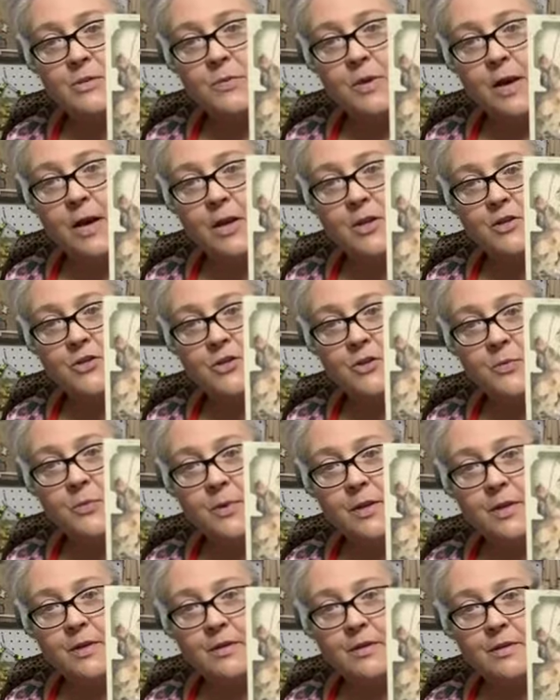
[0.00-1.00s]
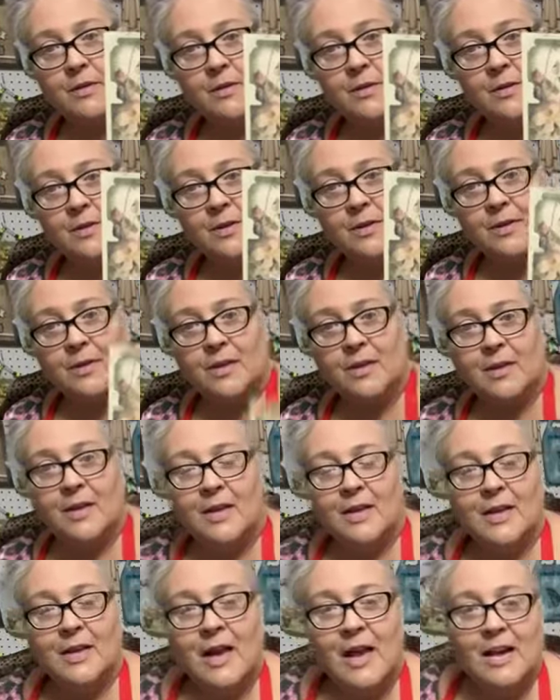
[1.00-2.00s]
That's right. You sure will.
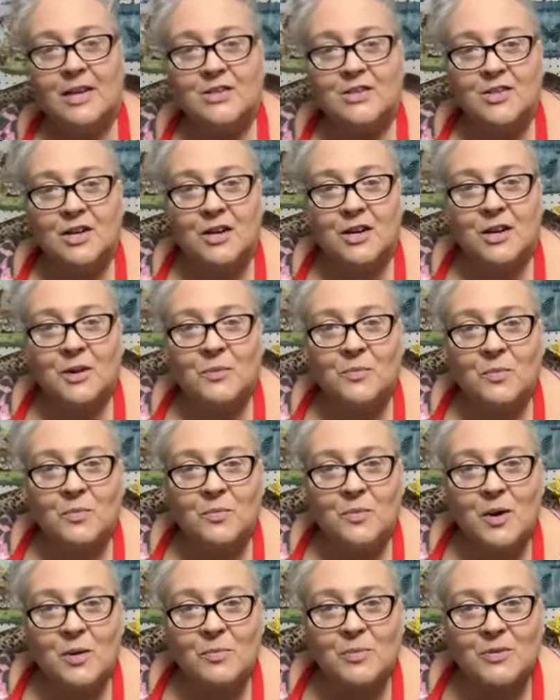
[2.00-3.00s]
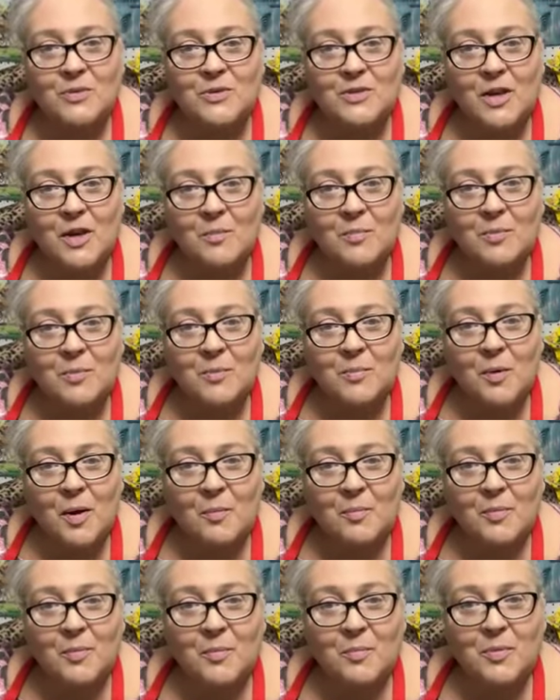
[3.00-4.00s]
Hi, Johnny, Romper, Stomper,
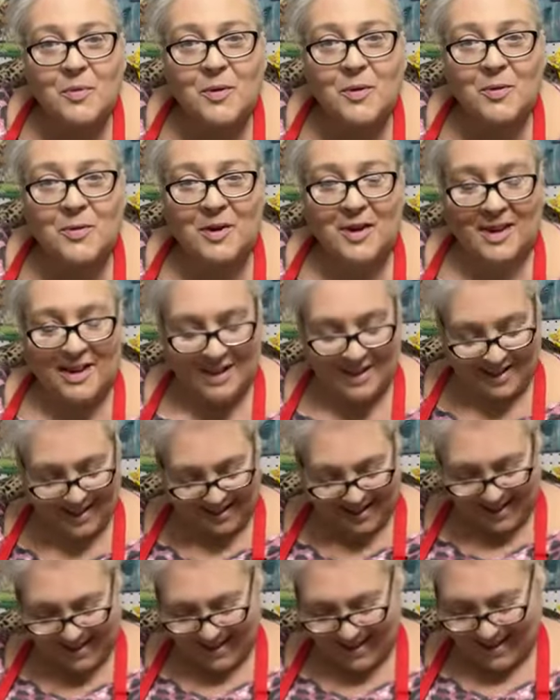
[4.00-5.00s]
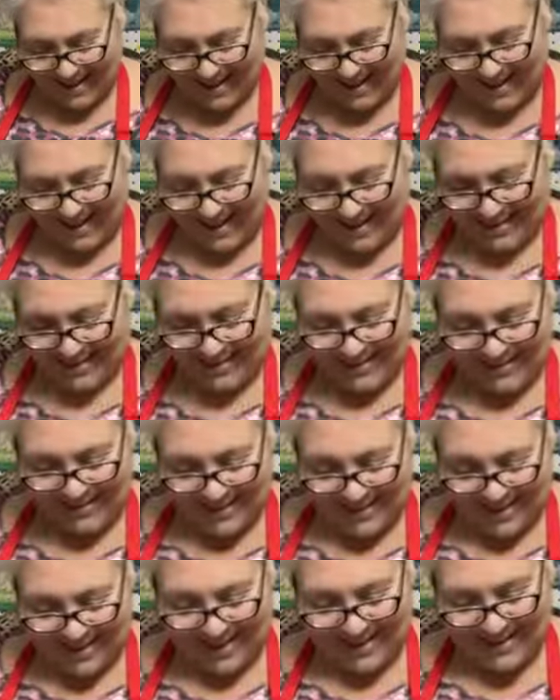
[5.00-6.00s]
Bomper, Boo.
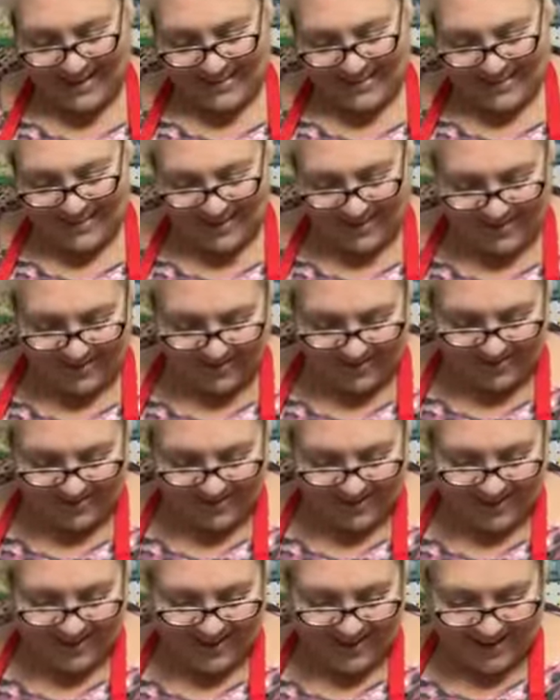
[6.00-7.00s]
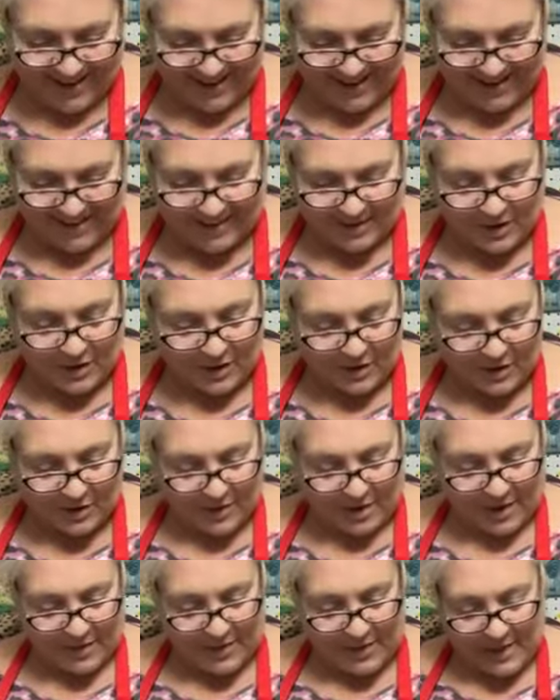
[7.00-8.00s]
What in the world? So
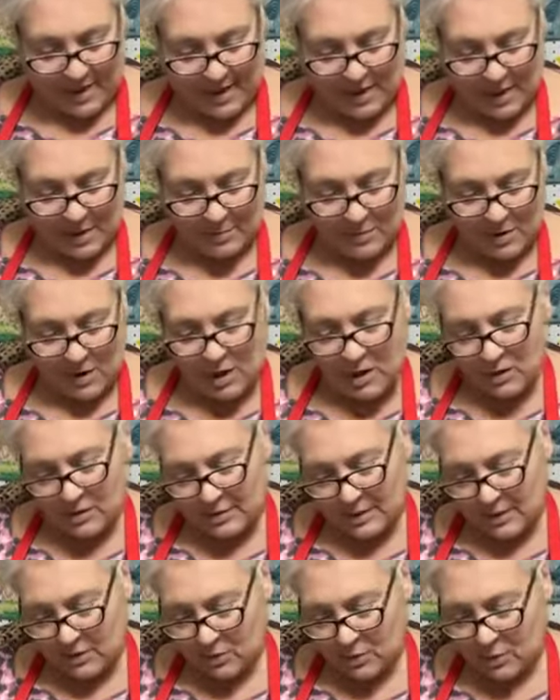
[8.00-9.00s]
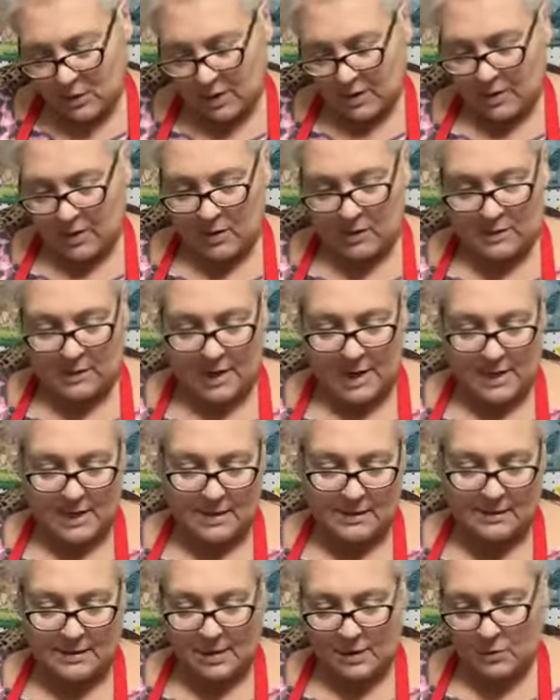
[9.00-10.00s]
I think I'm going to use either one of those. I haven't
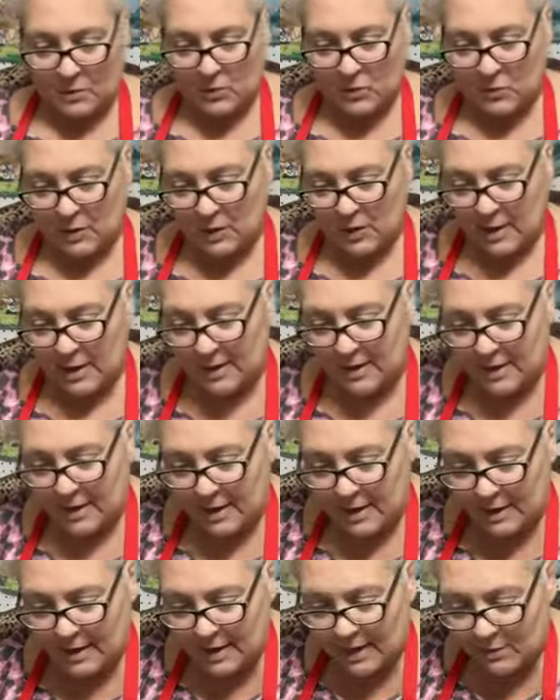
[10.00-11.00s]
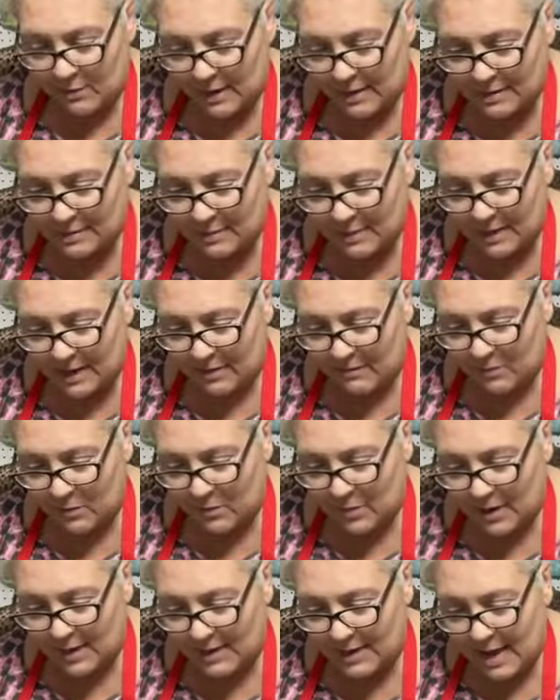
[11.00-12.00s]
decided which one yet. Can't wait to meet
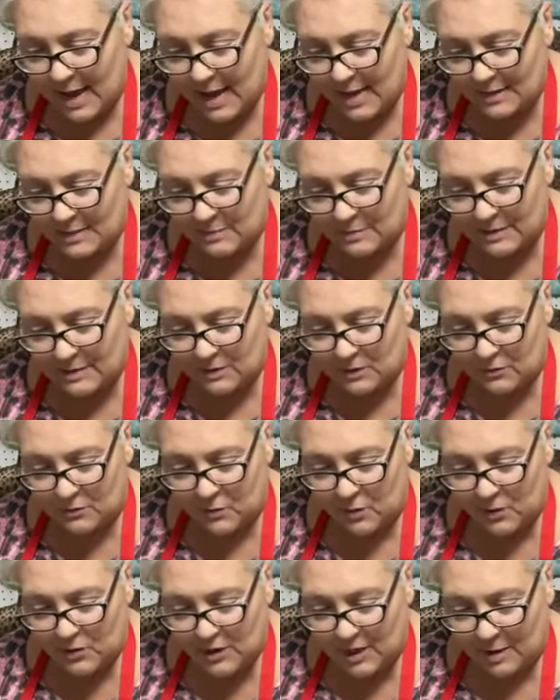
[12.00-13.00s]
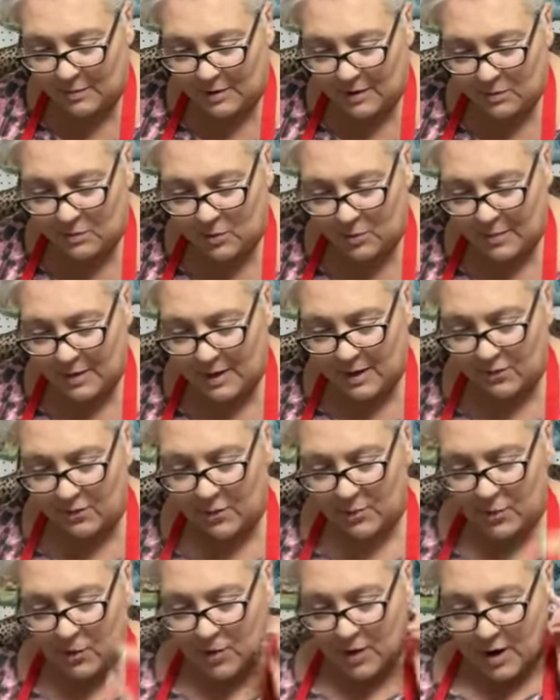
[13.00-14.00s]
everyone. Yes, Miss Sue Ford Champion will be here
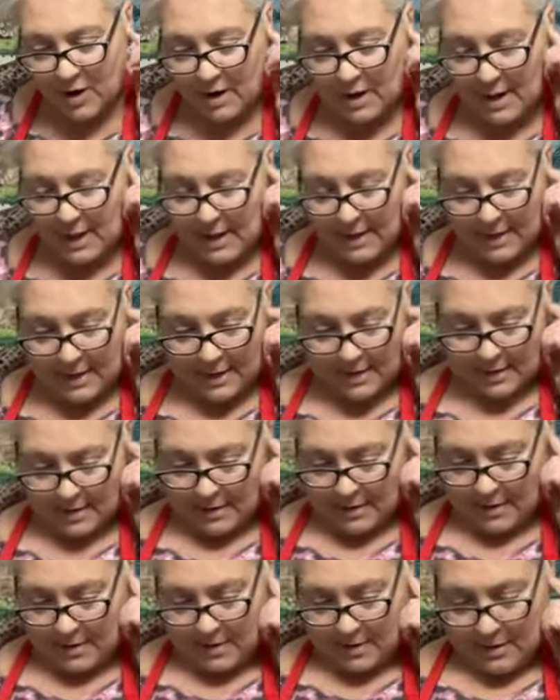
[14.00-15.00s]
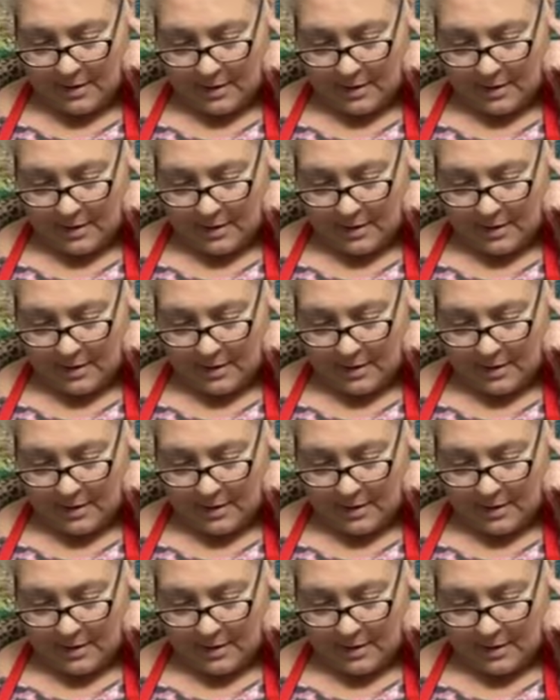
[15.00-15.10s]
from North Carolina.